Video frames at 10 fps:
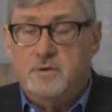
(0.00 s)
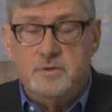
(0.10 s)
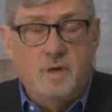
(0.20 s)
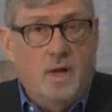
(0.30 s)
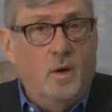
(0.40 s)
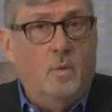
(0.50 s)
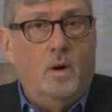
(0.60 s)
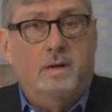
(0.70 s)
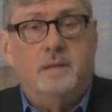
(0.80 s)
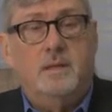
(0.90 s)
there's no
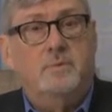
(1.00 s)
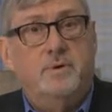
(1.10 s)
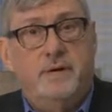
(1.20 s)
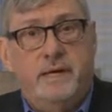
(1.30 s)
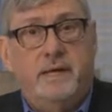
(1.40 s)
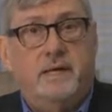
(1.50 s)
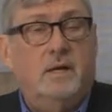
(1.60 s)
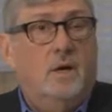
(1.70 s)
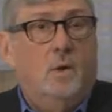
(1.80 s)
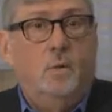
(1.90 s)
one that can
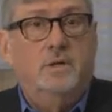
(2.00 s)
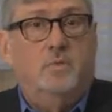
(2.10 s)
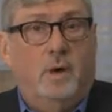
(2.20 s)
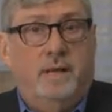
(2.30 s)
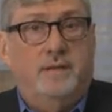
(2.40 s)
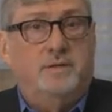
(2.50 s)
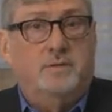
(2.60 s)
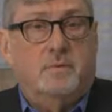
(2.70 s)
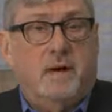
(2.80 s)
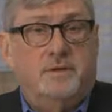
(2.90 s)
predict which way these
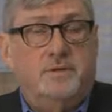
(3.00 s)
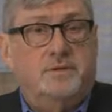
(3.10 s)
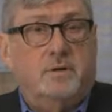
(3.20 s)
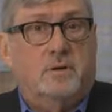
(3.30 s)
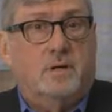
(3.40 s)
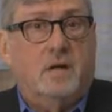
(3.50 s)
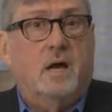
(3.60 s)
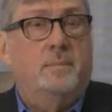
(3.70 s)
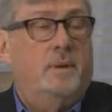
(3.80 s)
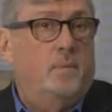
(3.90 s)
directions are going to
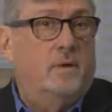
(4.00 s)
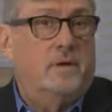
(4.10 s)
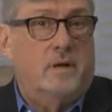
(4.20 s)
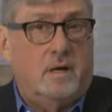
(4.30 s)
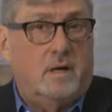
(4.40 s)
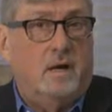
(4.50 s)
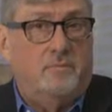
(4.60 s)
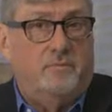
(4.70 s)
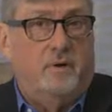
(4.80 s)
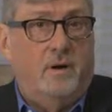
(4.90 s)
come and where they're going to
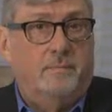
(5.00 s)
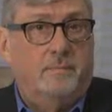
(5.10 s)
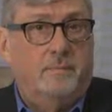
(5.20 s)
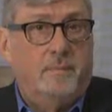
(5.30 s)
come from.